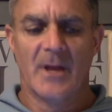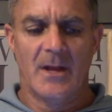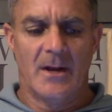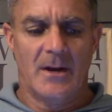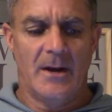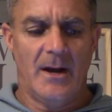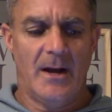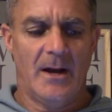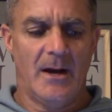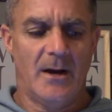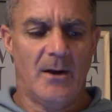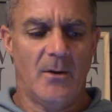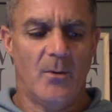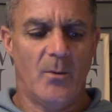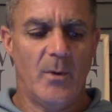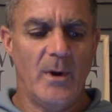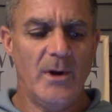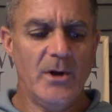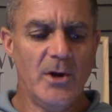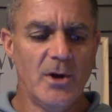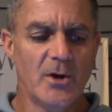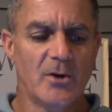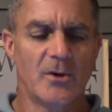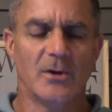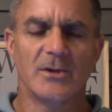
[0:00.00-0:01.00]
Now, when
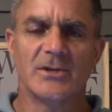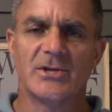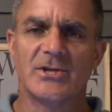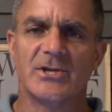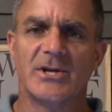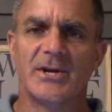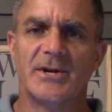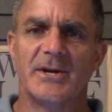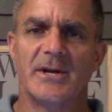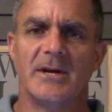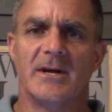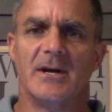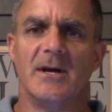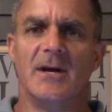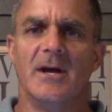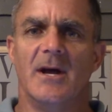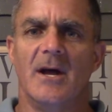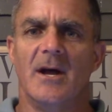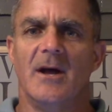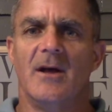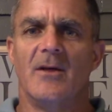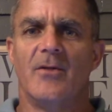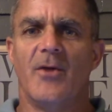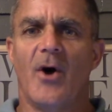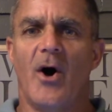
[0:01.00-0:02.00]
you consider
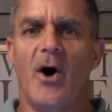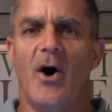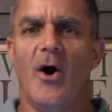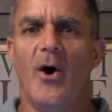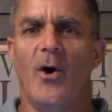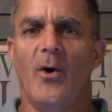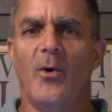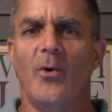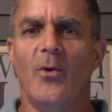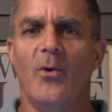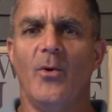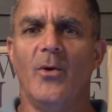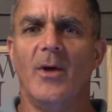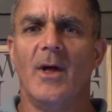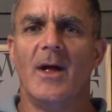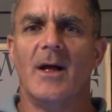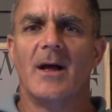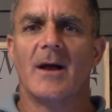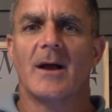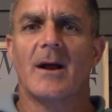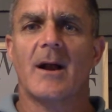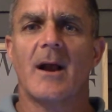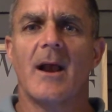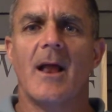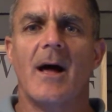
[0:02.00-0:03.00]
the whole
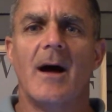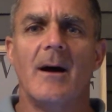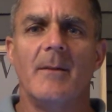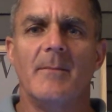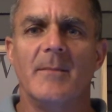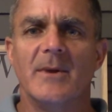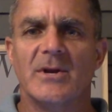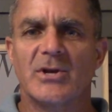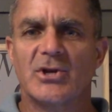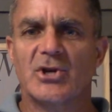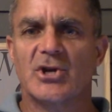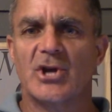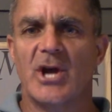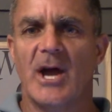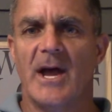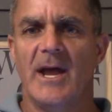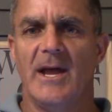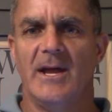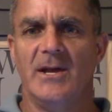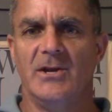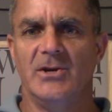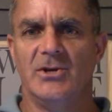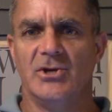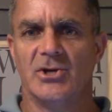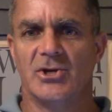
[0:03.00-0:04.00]
climate
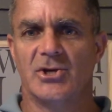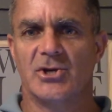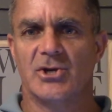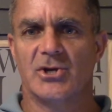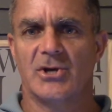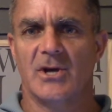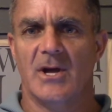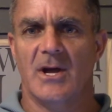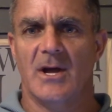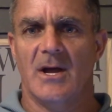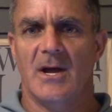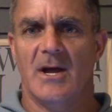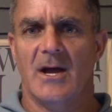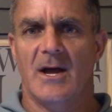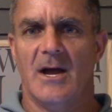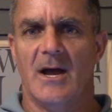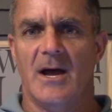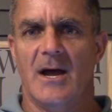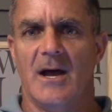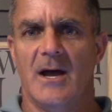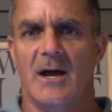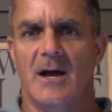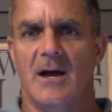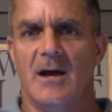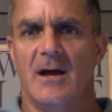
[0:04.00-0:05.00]
change
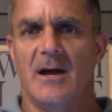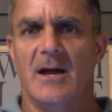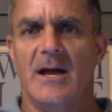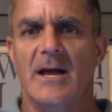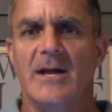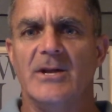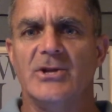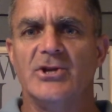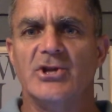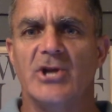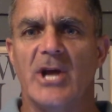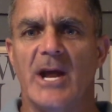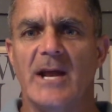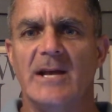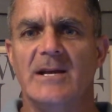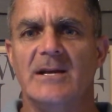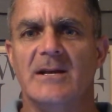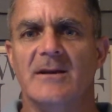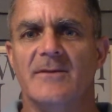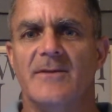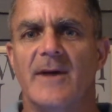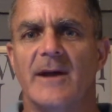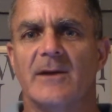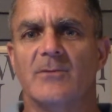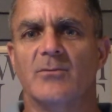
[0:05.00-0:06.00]

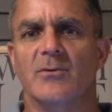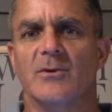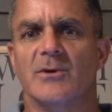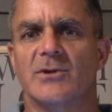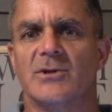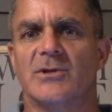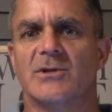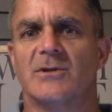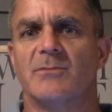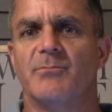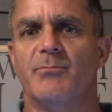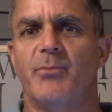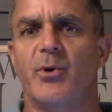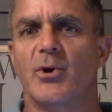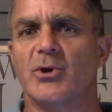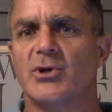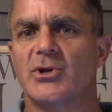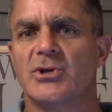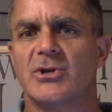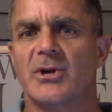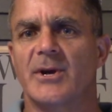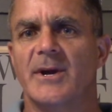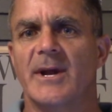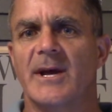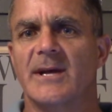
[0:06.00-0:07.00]
agenda that was
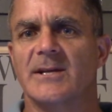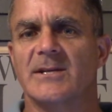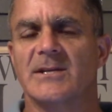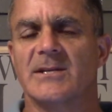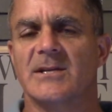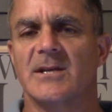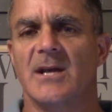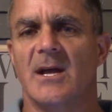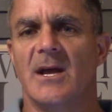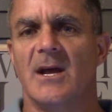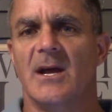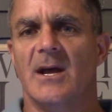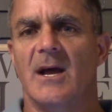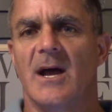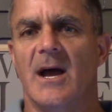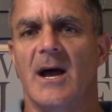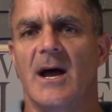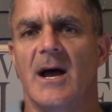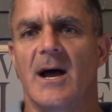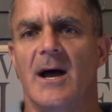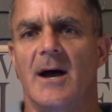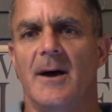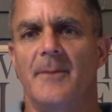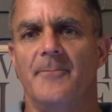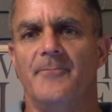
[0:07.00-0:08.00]
pushed on us
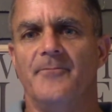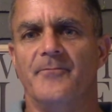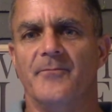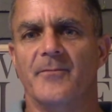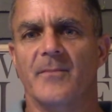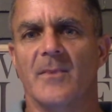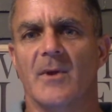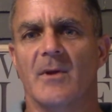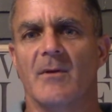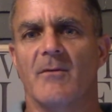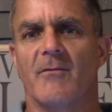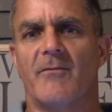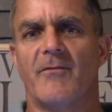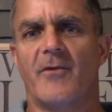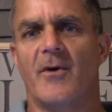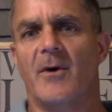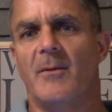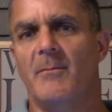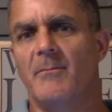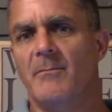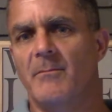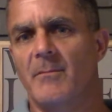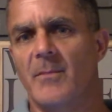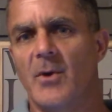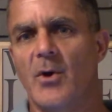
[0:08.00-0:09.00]

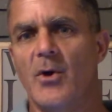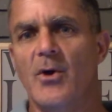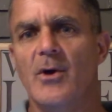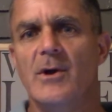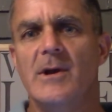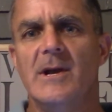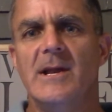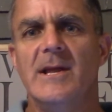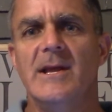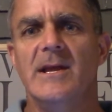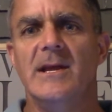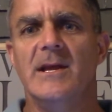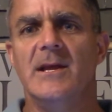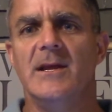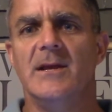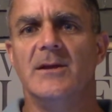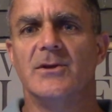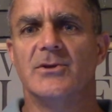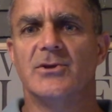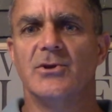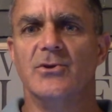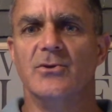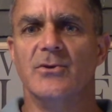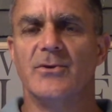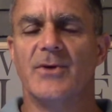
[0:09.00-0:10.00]
from early
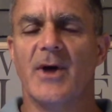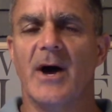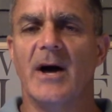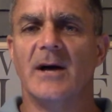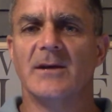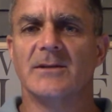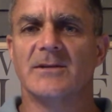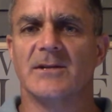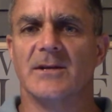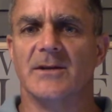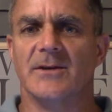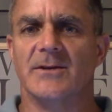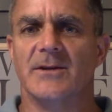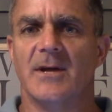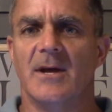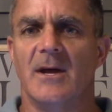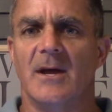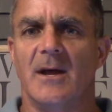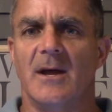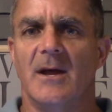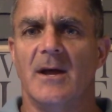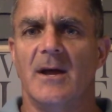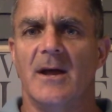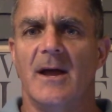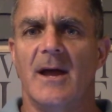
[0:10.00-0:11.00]
2000,
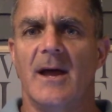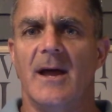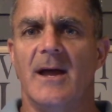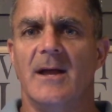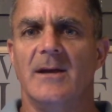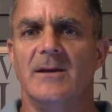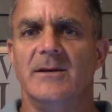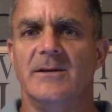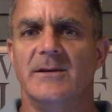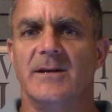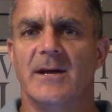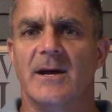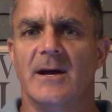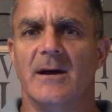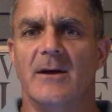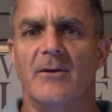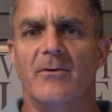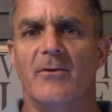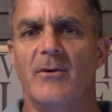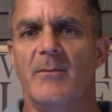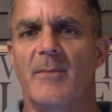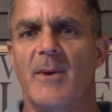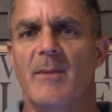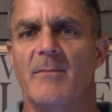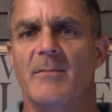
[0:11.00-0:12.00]
and
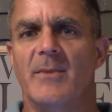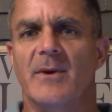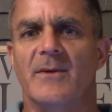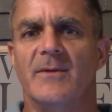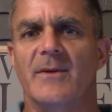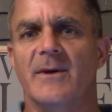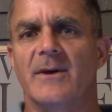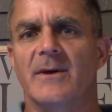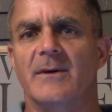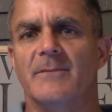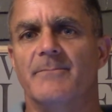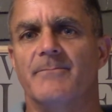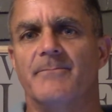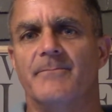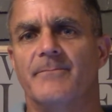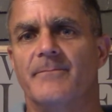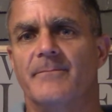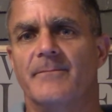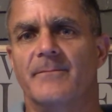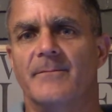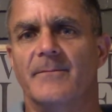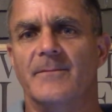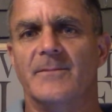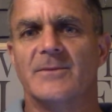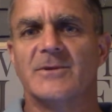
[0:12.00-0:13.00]
remember
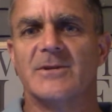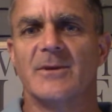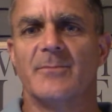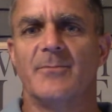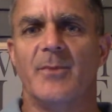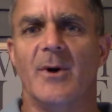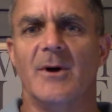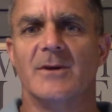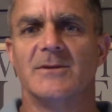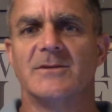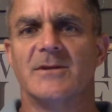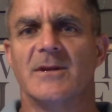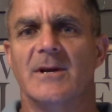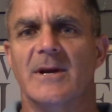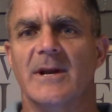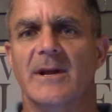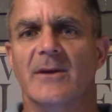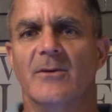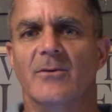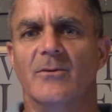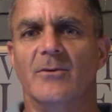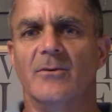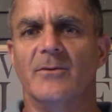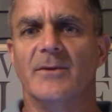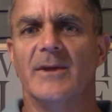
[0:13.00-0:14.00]
supposedly
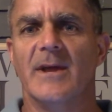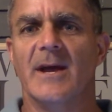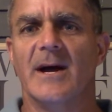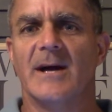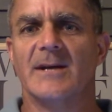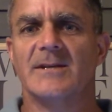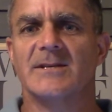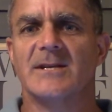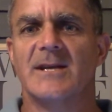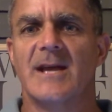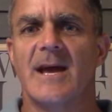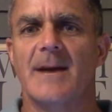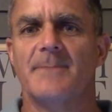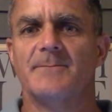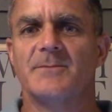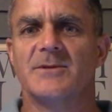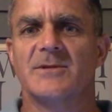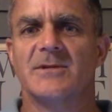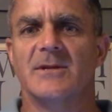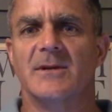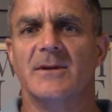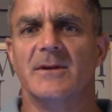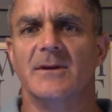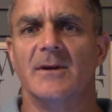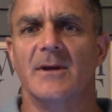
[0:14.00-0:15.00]
all the ice caps
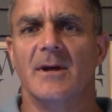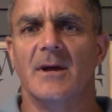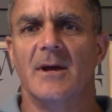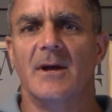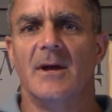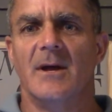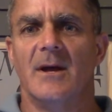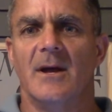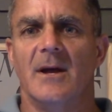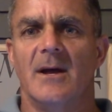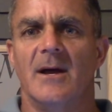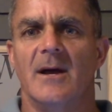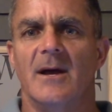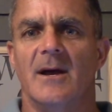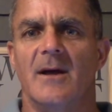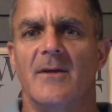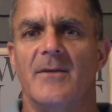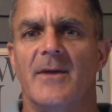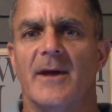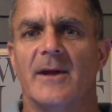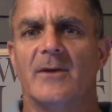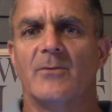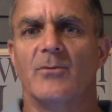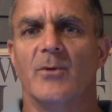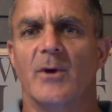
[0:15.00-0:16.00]
and
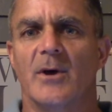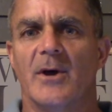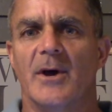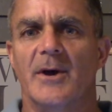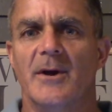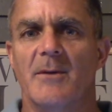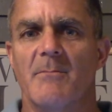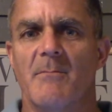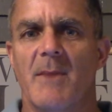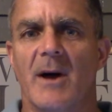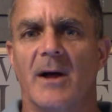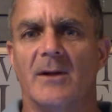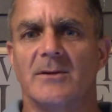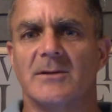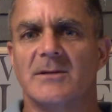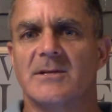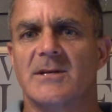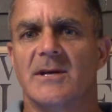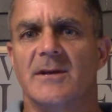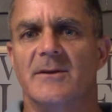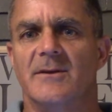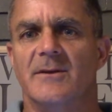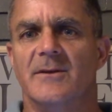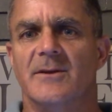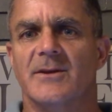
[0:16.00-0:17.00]
that were going to melt,
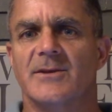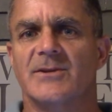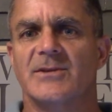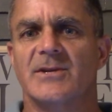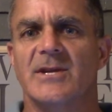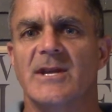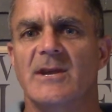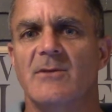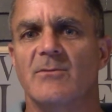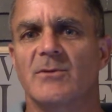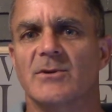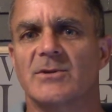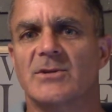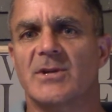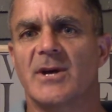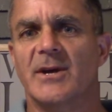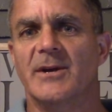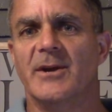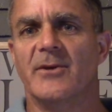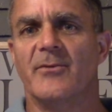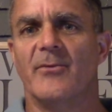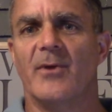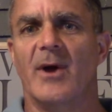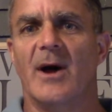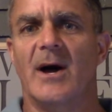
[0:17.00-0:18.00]
and the sea was going
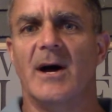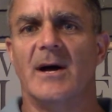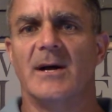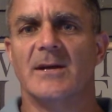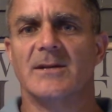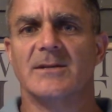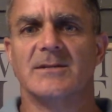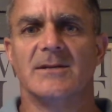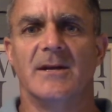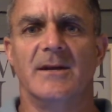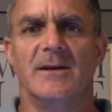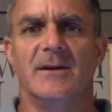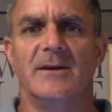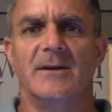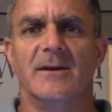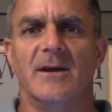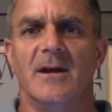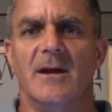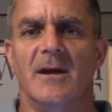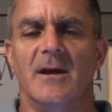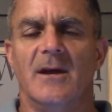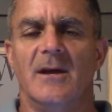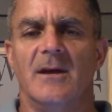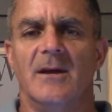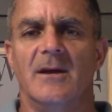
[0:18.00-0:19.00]
to rise, and
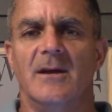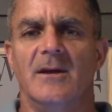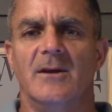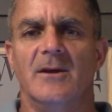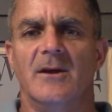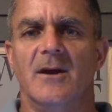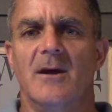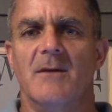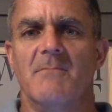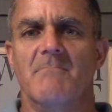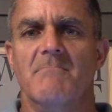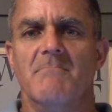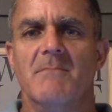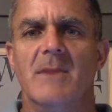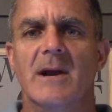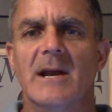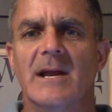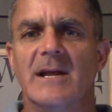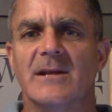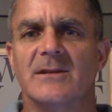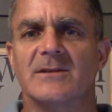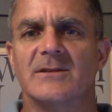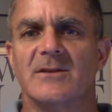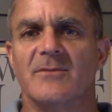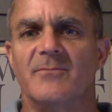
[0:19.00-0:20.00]

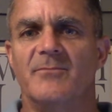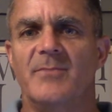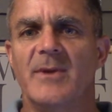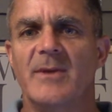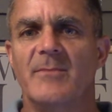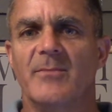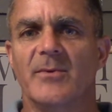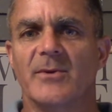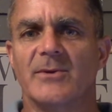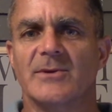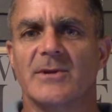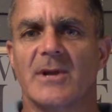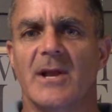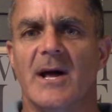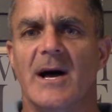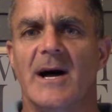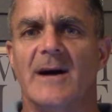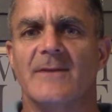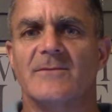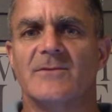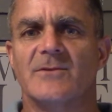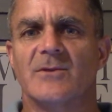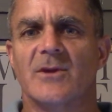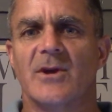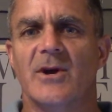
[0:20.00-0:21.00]
millions of people's
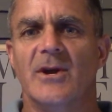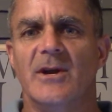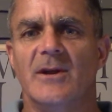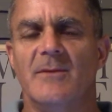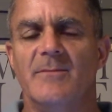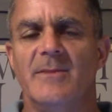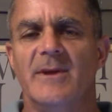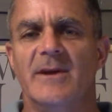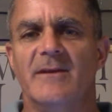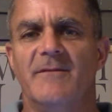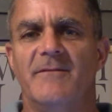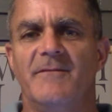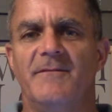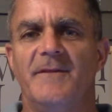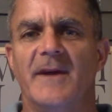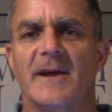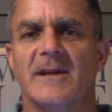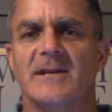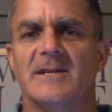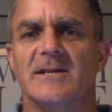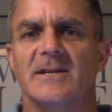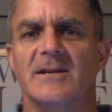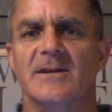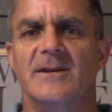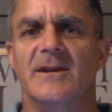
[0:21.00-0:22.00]
lives were going to be
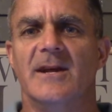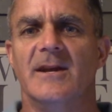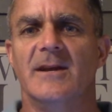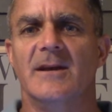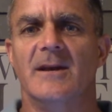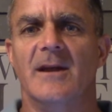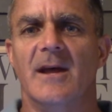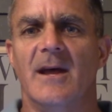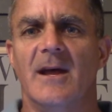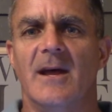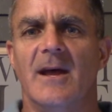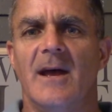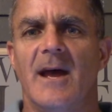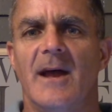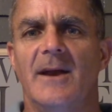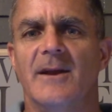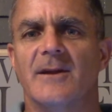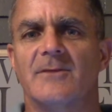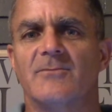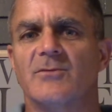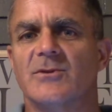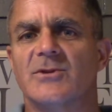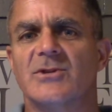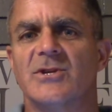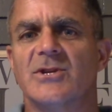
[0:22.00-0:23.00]
affected, and
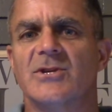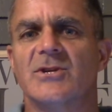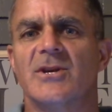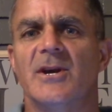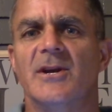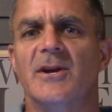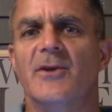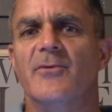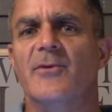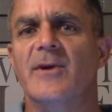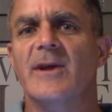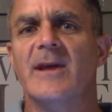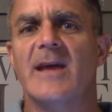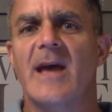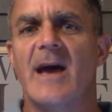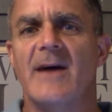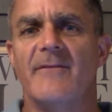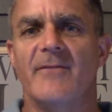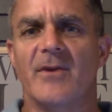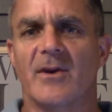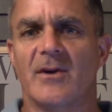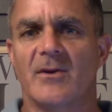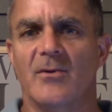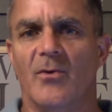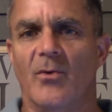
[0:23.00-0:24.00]
it was just going to wreak
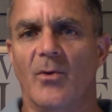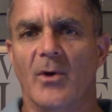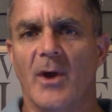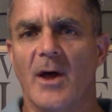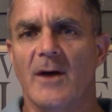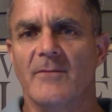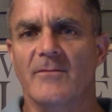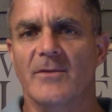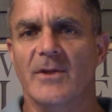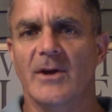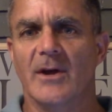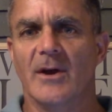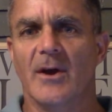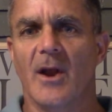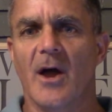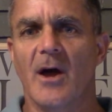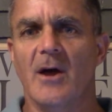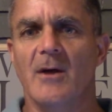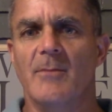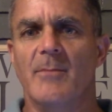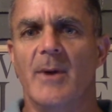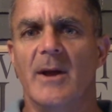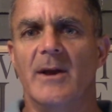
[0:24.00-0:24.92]
havoc all over the globe.